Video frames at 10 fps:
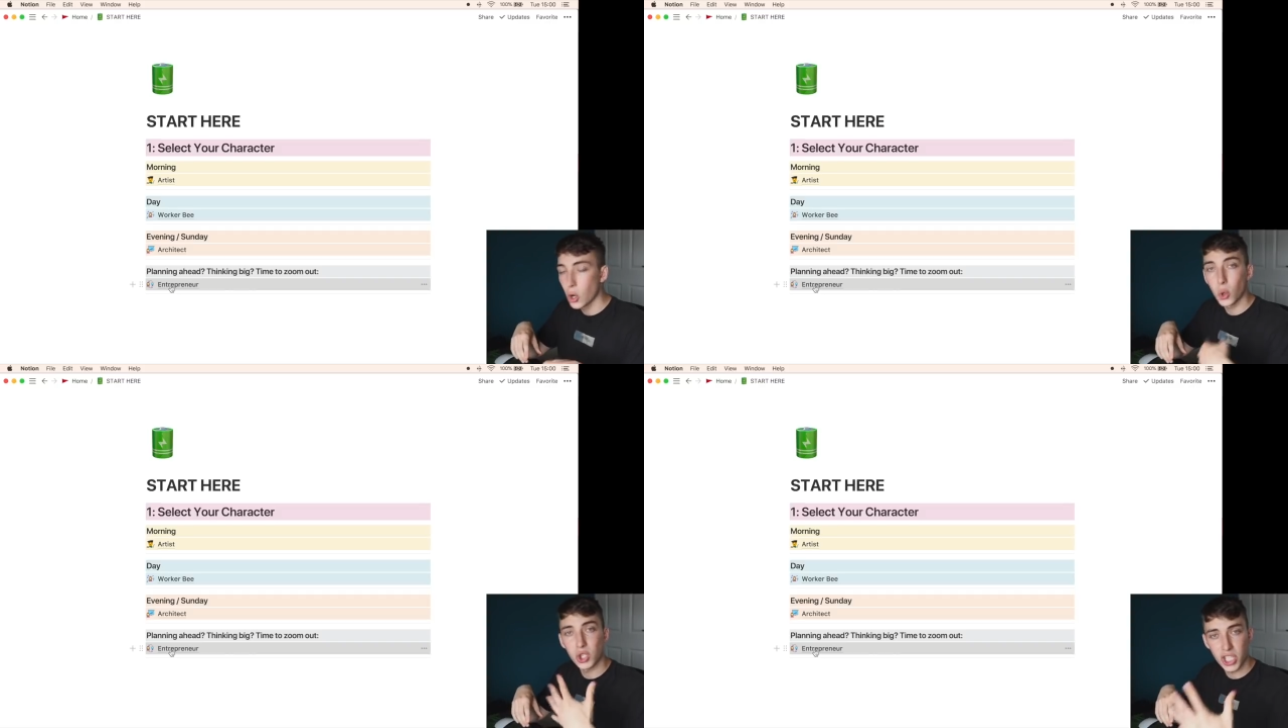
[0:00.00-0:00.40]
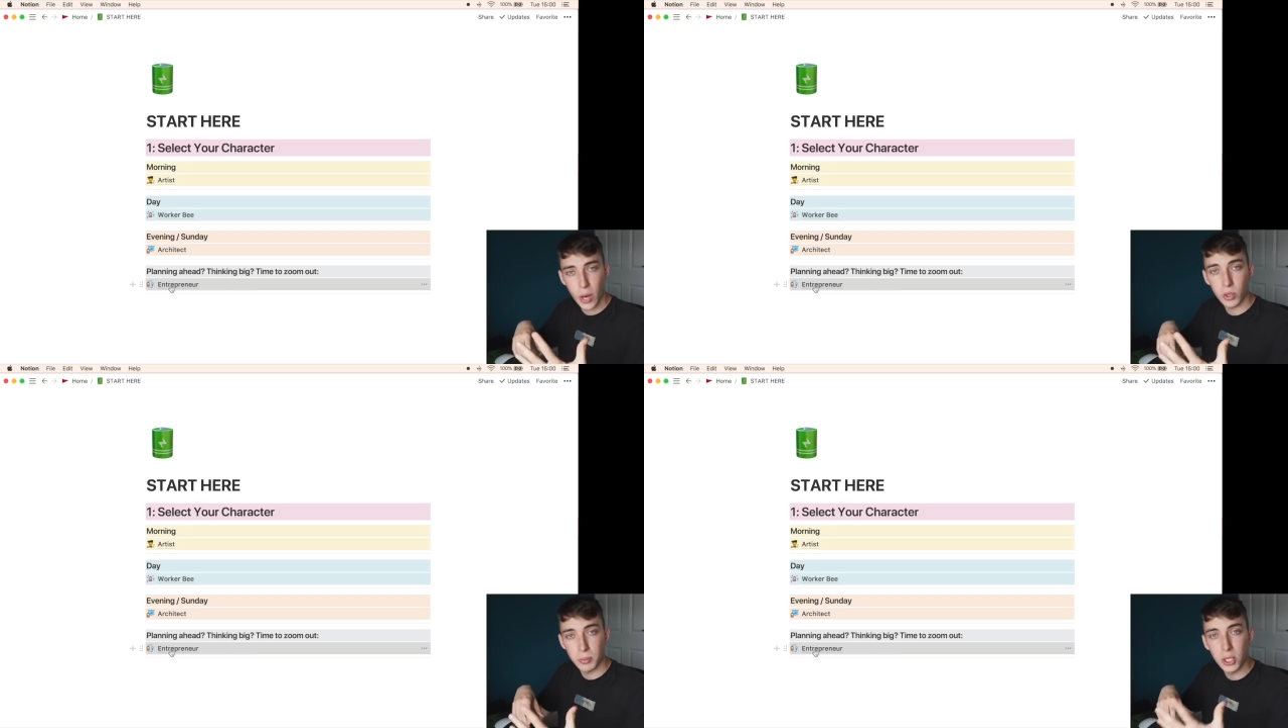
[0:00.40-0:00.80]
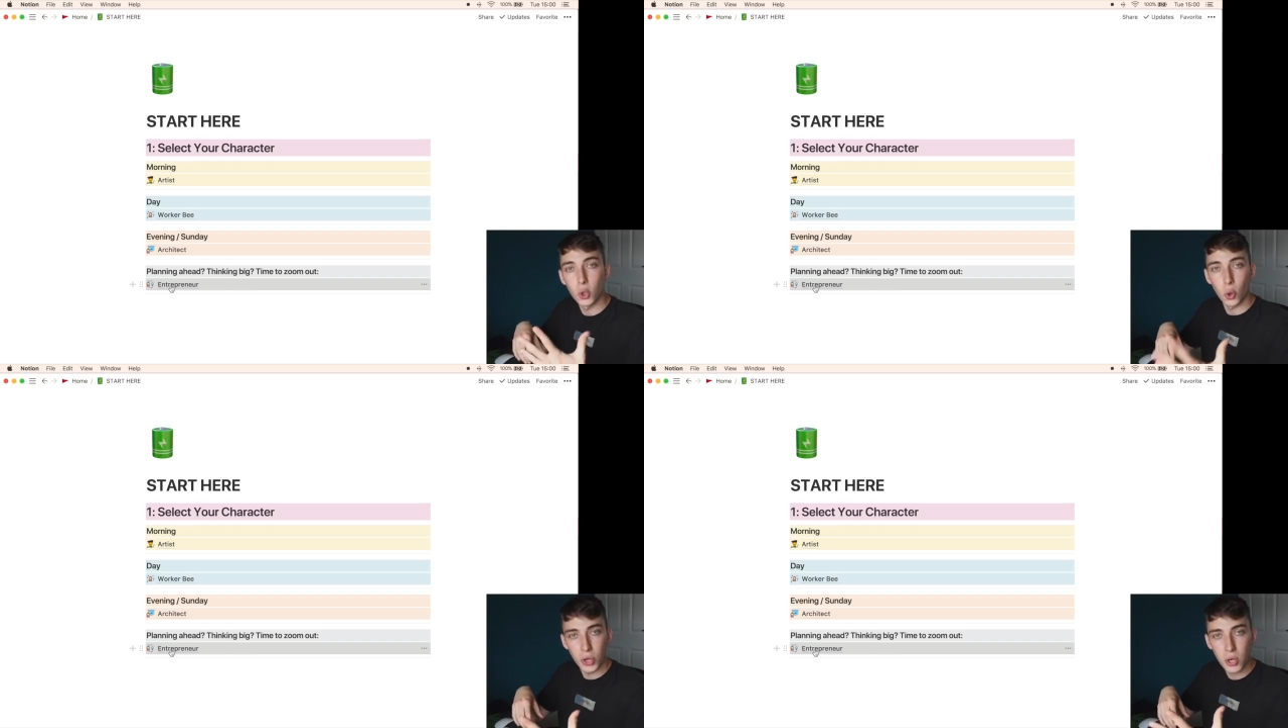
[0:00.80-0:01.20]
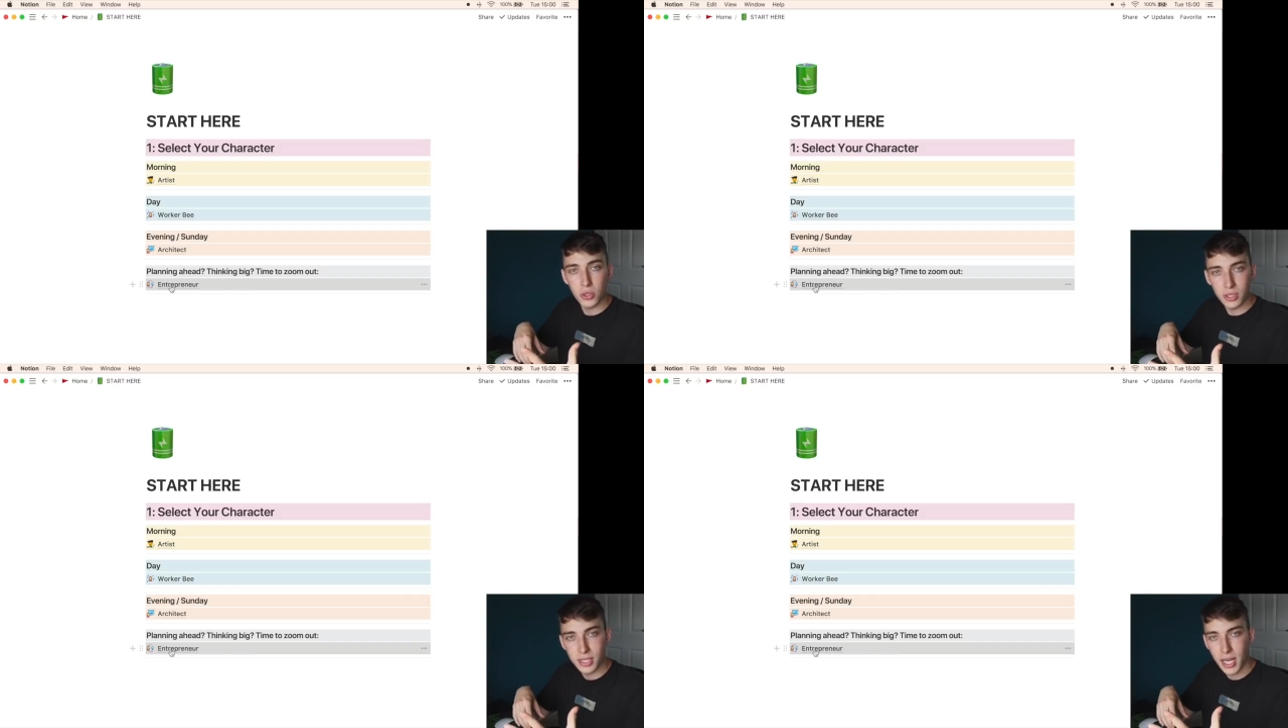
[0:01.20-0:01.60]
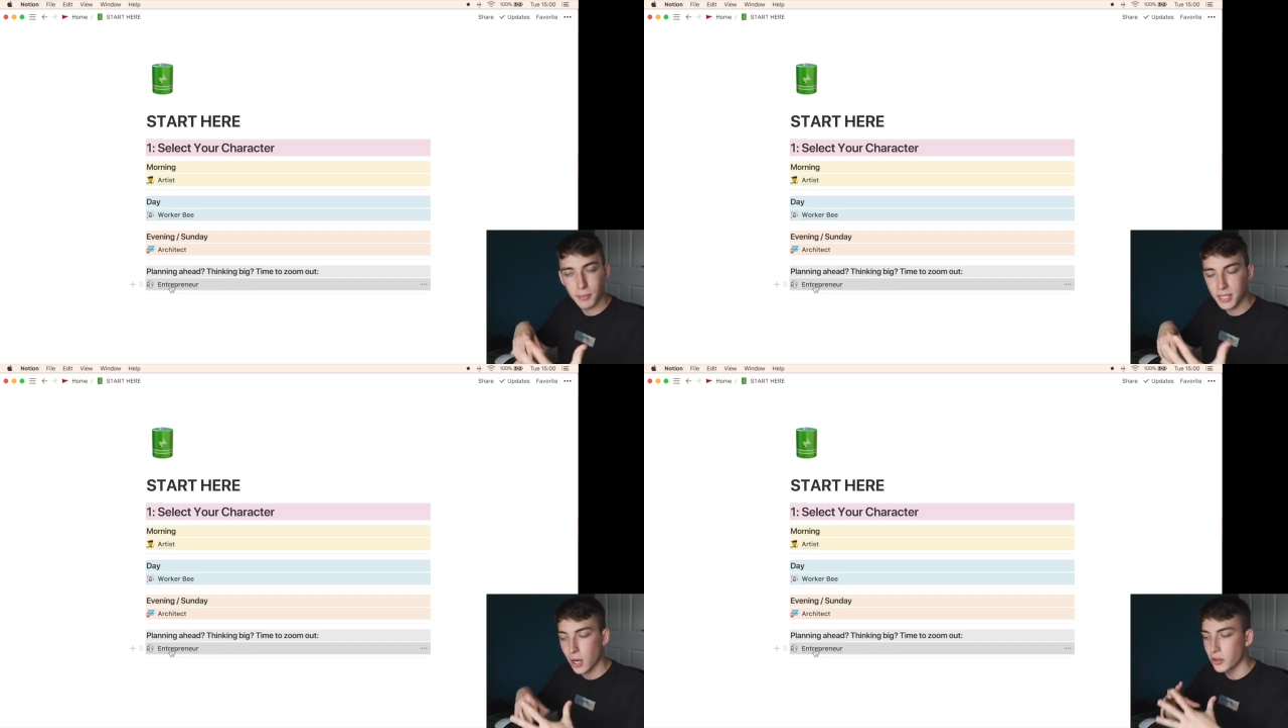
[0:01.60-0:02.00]
or share with me your Notion
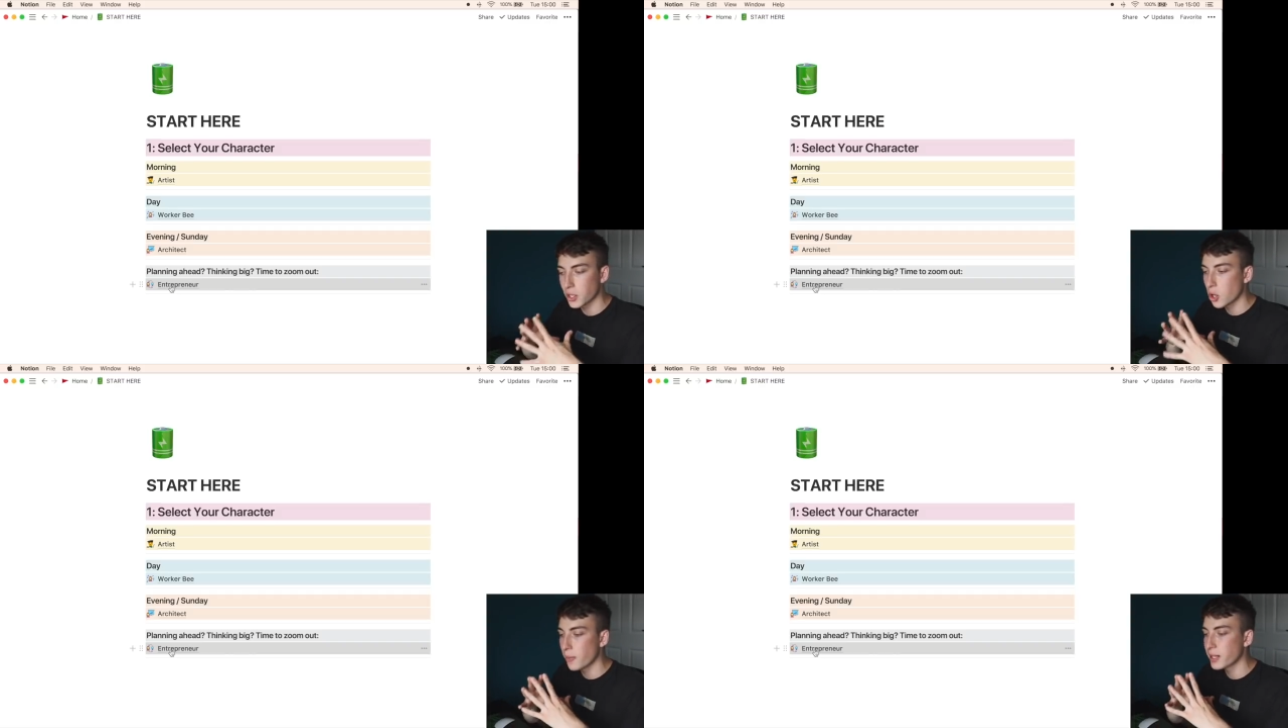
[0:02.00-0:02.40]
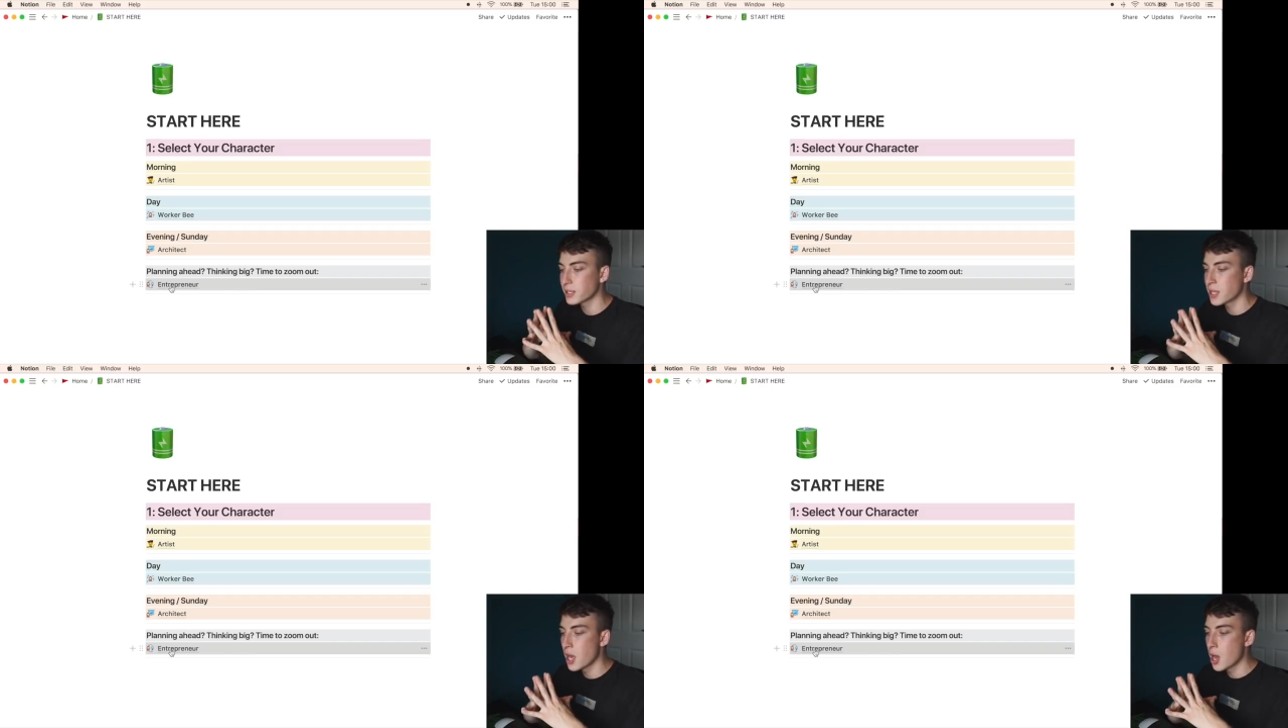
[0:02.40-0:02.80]
setup down in the comments.